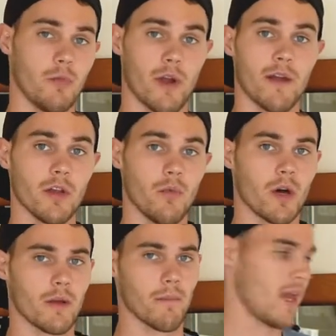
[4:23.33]
whatever you
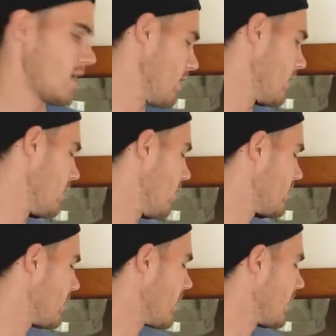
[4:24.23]
want to make it
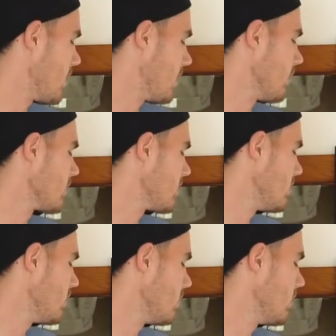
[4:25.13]
to get people
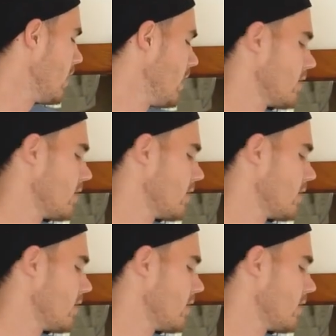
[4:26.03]
to